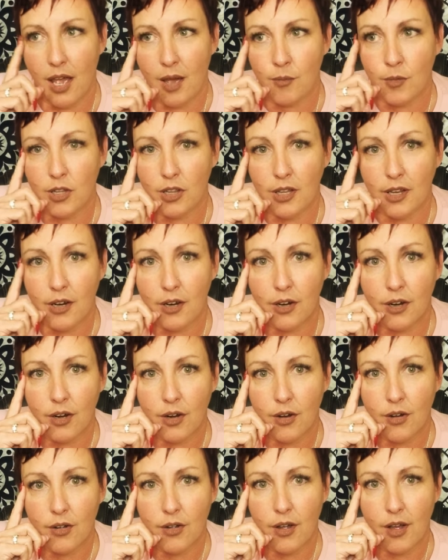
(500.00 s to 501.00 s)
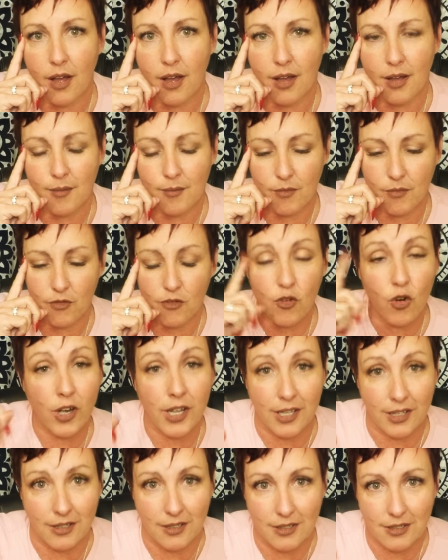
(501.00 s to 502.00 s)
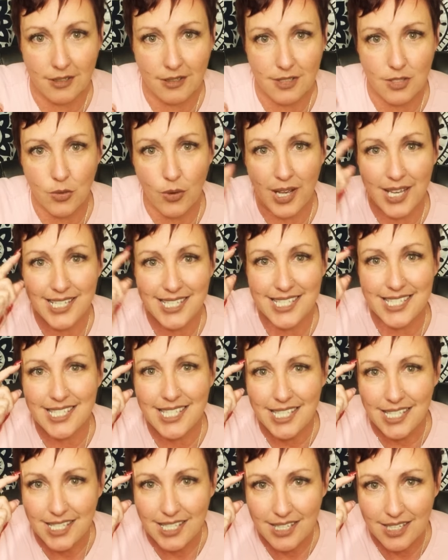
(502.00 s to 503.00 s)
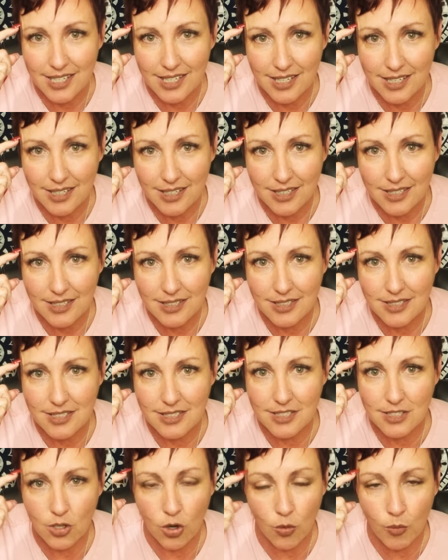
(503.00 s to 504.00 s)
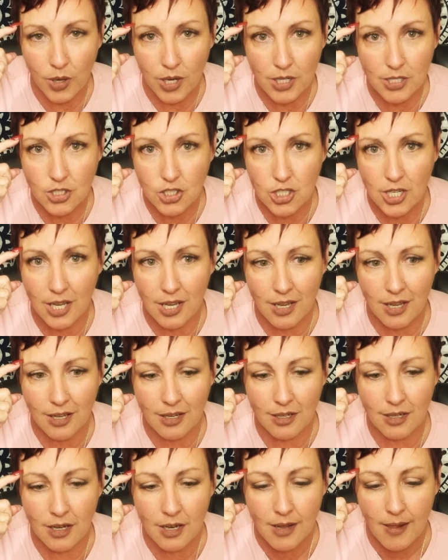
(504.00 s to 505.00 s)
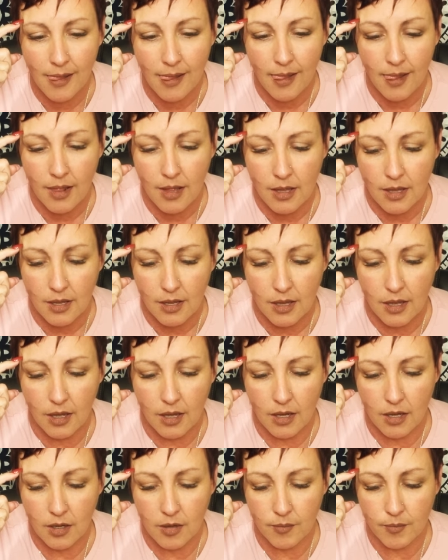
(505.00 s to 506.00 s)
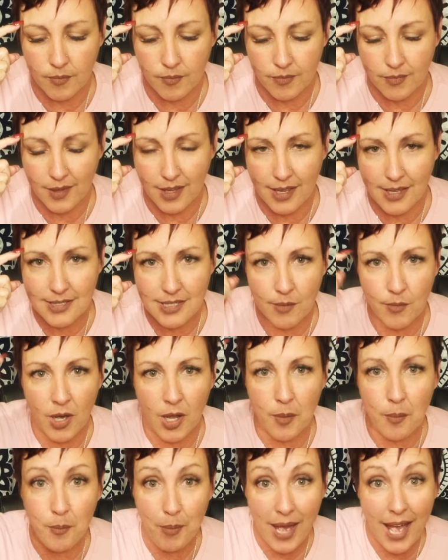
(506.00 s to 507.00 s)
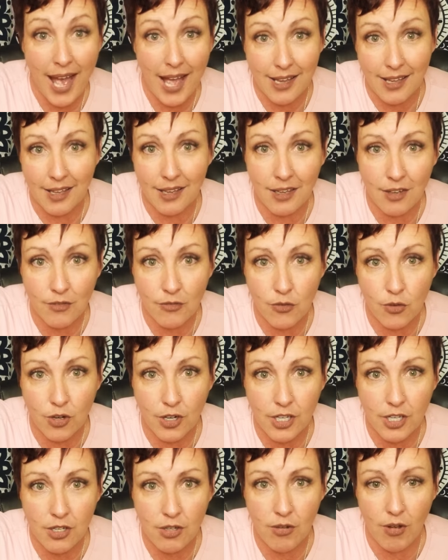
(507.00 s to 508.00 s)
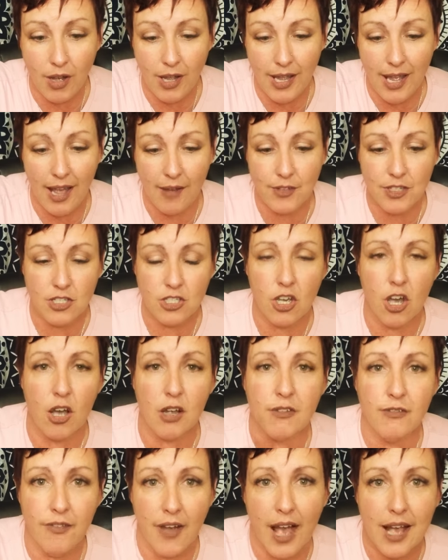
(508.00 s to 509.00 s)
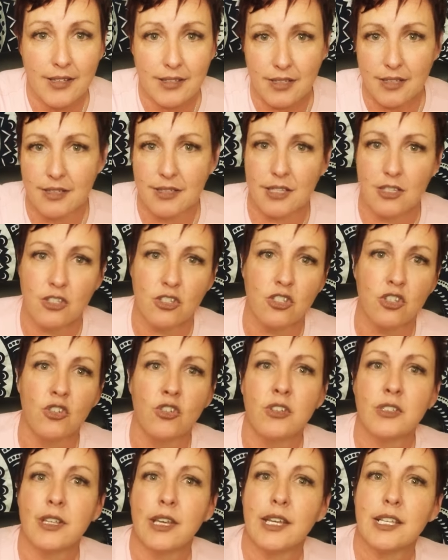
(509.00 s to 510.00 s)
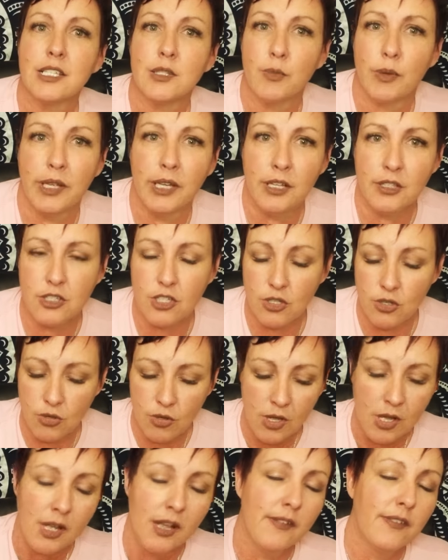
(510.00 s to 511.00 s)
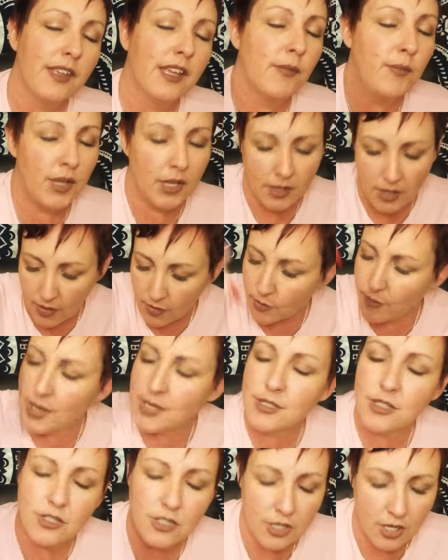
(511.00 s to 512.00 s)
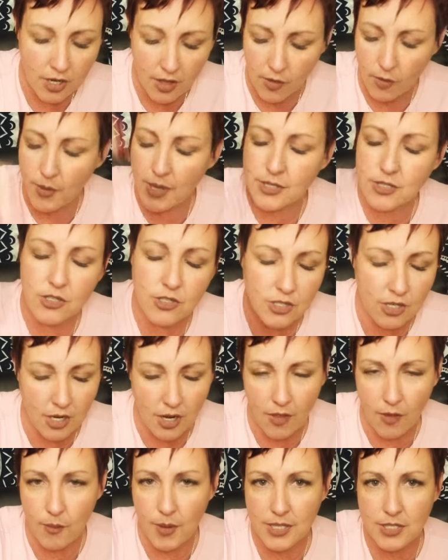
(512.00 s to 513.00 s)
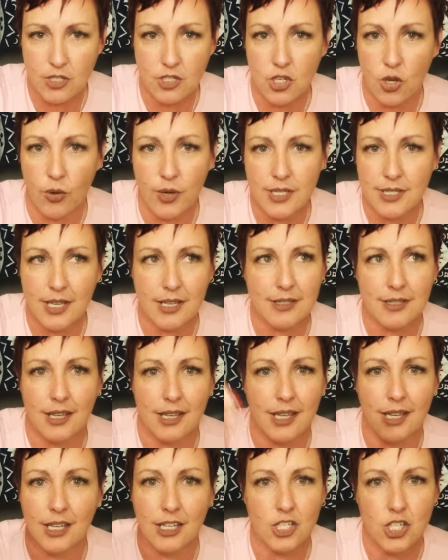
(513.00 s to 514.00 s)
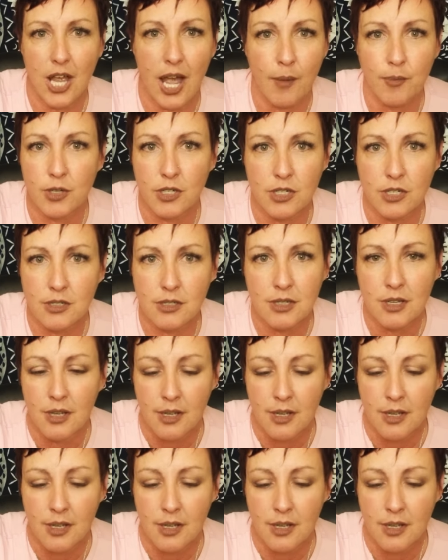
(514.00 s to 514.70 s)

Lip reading: clairvoyant. So I see so much, and as I'm unpacking it for you, I have to talk fast, because as soon as I explain it to you, they give me another message and another message and another message. I always say it's like getting chapters